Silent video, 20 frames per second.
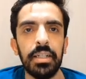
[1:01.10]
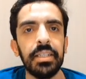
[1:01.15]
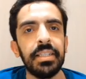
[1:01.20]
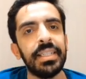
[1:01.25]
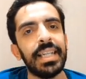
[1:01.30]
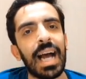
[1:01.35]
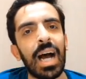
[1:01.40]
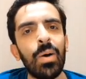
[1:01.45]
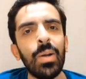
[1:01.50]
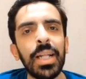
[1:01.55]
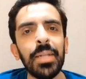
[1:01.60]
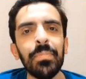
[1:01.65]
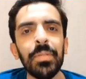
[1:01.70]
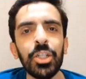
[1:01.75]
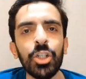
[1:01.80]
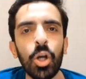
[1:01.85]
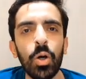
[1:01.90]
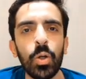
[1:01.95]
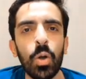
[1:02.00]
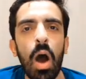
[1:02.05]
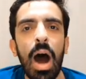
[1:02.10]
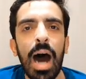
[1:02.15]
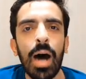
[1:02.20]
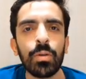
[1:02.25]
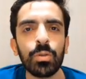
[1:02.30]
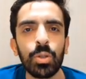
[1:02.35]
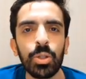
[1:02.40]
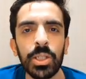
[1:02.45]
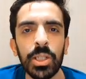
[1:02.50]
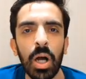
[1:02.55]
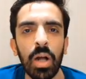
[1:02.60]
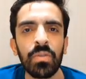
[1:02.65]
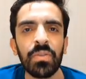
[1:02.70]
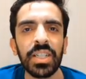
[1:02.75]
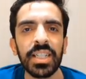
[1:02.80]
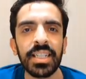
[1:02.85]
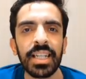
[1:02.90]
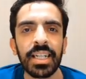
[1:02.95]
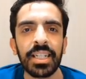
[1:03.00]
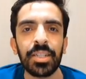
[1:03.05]
Now let me show you how to solve
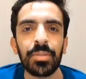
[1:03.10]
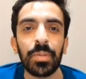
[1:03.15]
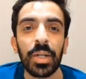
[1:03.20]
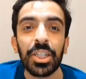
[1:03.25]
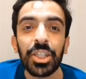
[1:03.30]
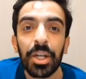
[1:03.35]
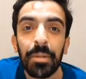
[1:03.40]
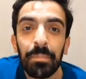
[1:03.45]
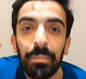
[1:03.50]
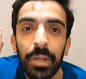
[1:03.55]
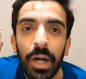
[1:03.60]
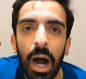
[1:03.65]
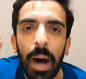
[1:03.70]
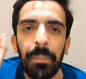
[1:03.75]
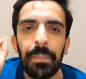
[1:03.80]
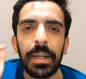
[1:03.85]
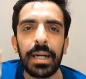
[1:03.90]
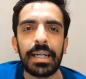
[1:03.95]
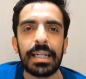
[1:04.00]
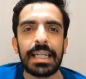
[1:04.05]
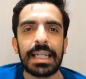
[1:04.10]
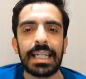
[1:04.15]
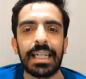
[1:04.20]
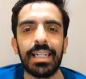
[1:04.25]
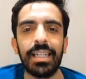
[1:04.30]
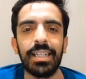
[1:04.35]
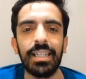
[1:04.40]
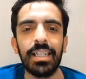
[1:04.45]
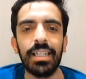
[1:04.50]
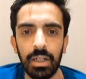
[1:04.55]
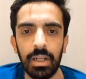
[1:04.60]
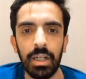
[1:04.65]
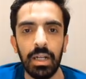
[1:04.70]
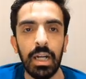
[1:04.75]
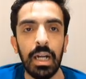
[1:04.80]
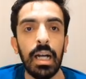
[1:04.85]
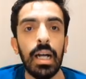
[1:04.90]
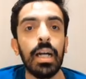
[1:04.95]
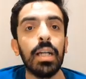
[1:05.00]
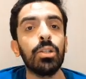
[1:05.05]
this expression properly.
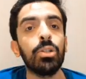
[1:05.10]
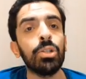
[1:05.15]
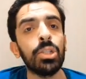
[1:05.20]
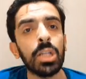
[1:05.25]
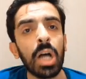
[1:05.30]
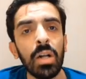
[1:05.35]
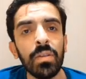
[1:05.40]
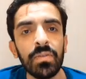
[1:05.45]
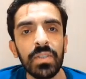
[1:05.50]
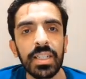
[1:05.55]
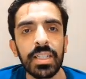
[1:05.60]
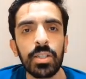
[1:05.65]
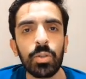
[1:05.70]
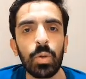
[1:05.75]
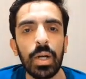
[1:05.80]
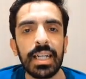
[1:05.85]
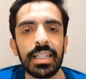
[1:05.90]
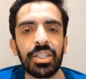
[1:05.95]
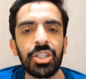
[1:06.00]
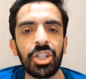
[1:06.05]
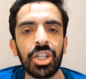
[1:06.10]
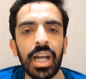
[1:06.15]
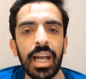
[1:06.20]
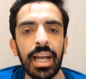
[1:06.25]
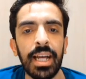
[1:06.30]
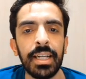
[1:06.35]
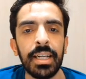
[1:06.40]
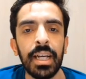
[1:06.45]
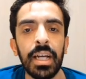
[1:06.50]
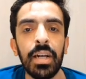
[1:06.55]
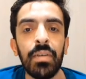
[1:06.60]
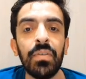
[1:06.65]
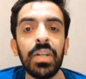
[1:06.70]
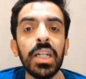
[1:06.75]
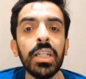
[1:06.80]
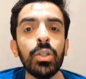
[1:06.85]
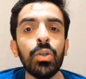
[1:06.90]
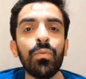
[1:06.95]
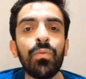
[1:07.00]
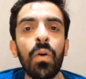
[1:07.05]
To solve this question, we
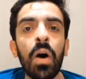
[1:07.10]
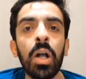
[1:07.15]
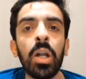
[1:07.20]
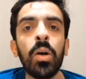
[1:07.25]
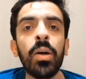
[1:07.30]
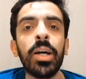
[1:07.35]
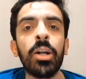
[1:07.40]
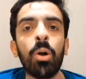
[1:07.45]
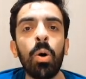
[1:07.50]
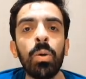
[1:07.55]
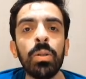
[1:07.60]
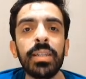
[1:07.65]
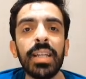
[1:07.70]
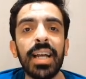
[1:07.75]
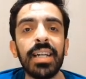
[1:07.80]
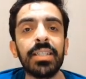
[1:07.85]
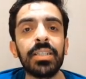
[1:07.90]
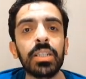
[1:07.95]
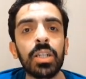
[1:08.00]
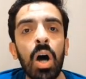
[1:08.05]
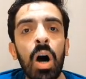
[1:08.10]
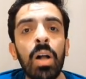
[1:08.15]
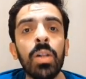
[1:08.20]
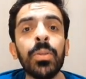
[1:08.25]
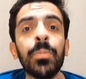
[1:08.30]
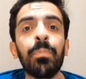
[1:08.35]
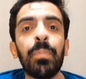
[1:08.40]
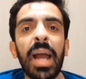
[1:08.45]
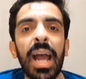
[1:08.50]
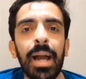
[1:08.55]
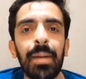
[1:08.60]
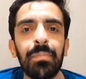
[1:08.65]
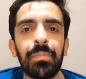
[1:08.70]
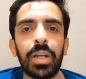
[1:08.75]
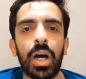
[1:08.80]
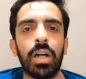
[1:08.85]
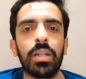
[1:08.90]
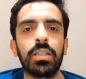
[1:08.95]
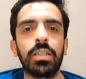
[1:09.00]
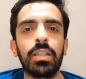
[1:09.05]
need to follow a rule that is called
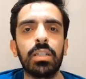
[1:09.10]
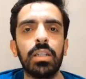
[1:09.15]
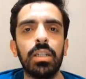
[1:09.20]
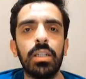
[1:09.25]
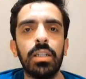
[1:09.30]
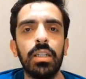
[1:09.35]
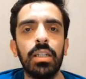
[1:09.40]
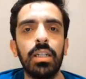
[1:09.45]
PEMDAS.